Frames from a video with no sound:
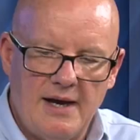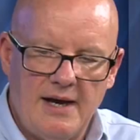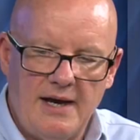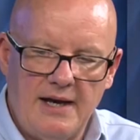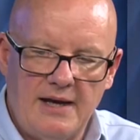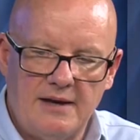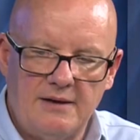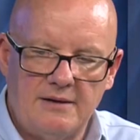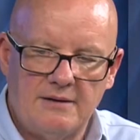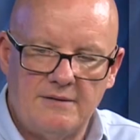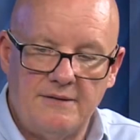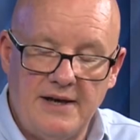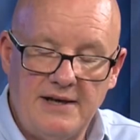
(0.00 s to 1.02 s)
And
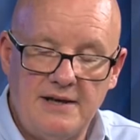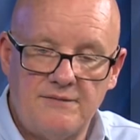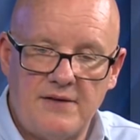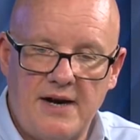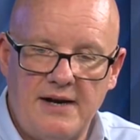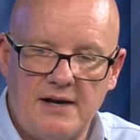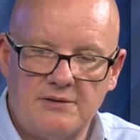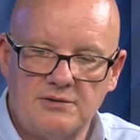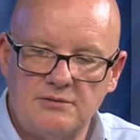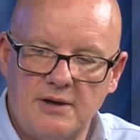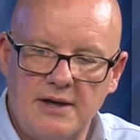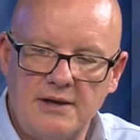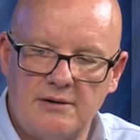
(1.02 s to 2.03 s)
they didn't find out
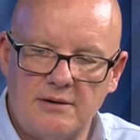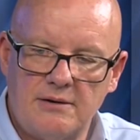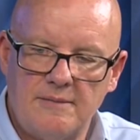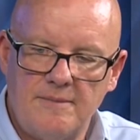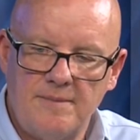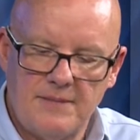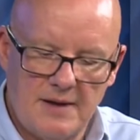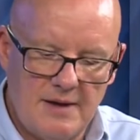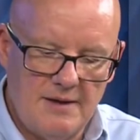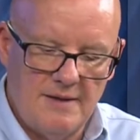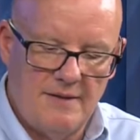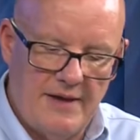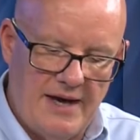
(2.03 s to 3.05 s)
till later
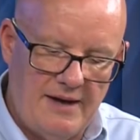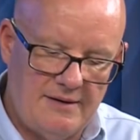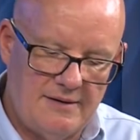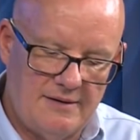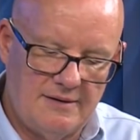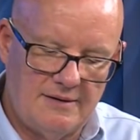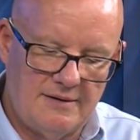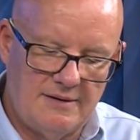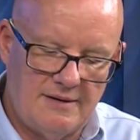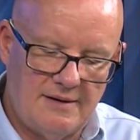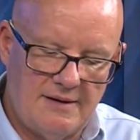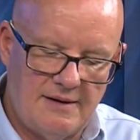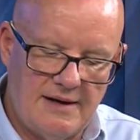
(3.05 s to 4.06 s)
that
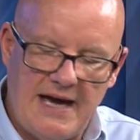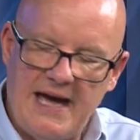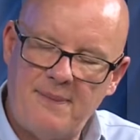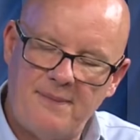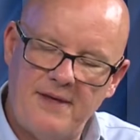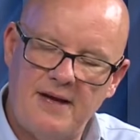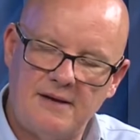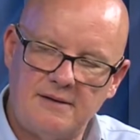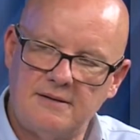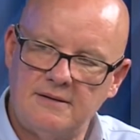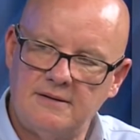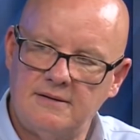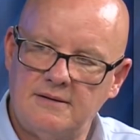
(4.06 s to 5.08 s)
at that
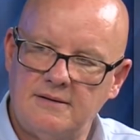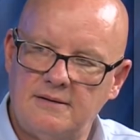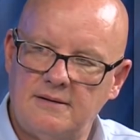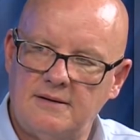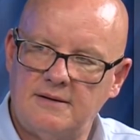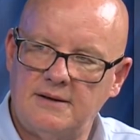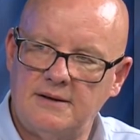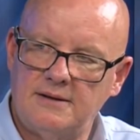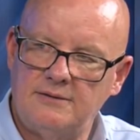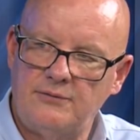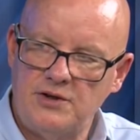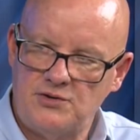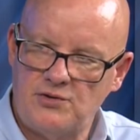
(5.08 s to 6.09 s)

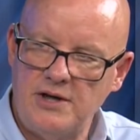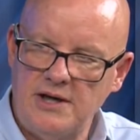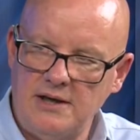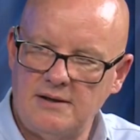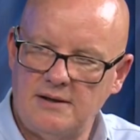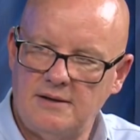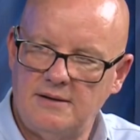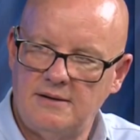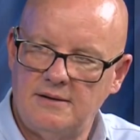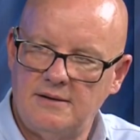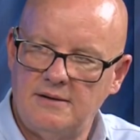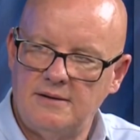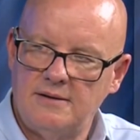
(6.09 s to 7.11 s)
retreat,
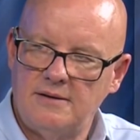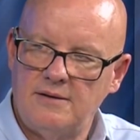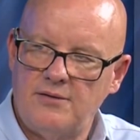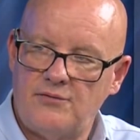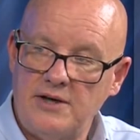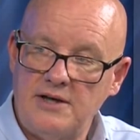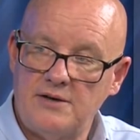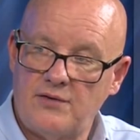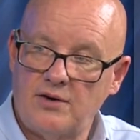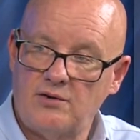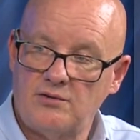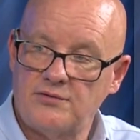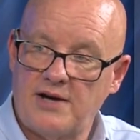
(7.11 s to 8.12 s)
3 different
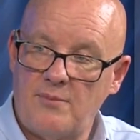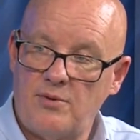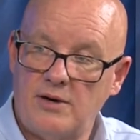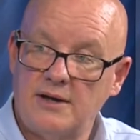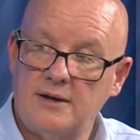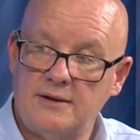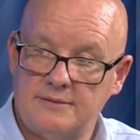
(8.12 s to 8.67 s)
girls got pregnant.